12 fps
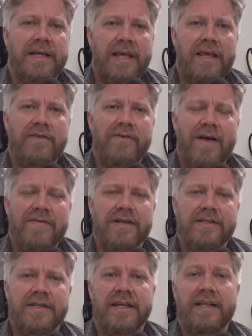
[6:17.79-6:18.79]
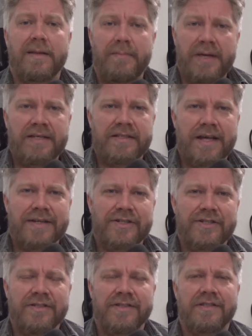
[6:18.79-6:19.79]
Keith Grevenitz in the Beat
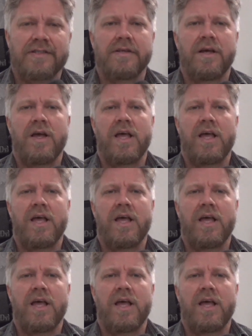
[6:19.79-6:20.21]
Sessions.